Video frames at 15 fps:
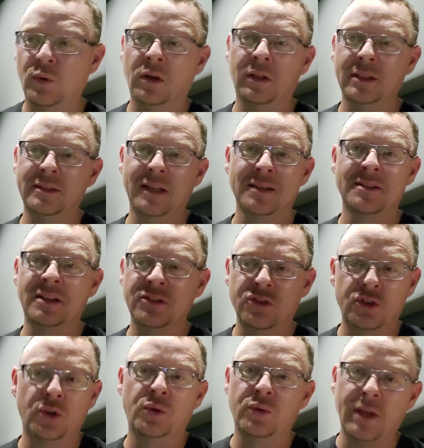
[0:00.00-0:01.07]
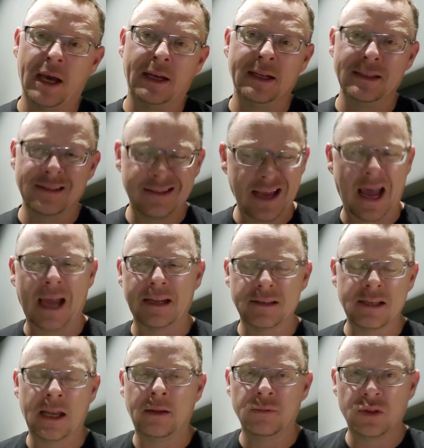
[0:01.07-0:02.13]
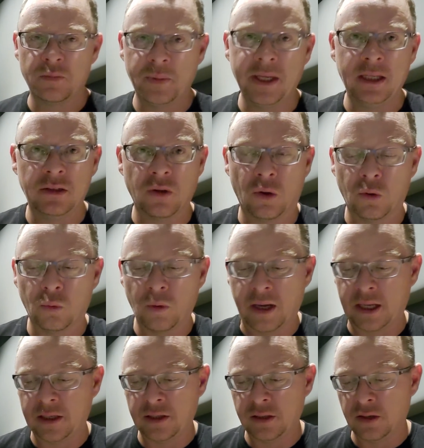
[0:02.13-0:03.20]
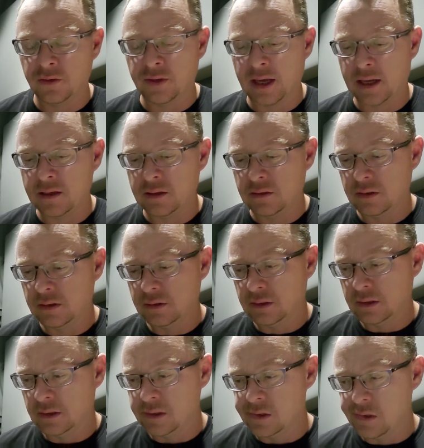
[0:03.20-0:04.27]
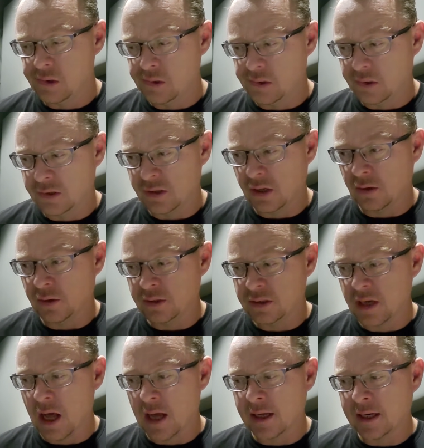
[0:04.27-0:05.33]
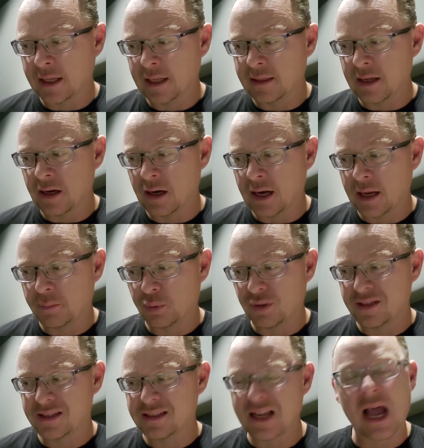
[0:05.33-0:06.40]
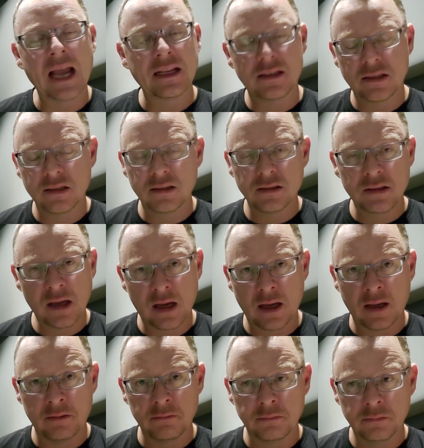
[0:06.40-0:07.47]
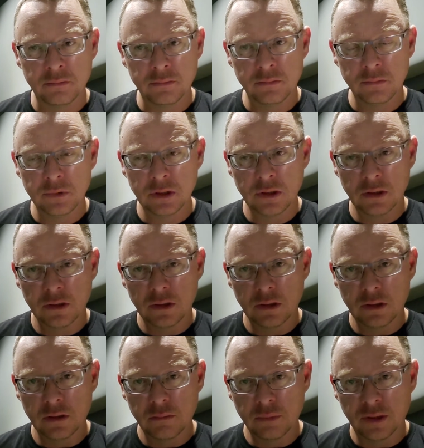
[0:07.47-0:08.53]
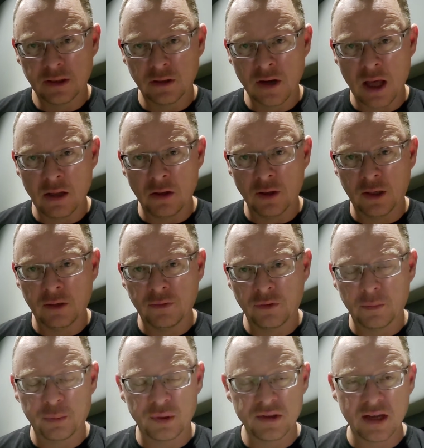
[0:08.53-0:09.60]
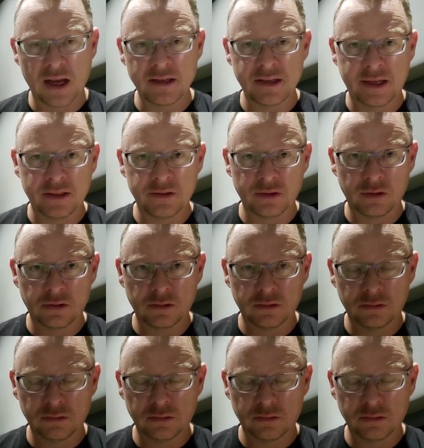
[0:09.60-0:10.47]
Well, it doesn't do that exact same speed the whole way. You know that. So it's not going to get there at a precise time, but they're not looking for a precise answer.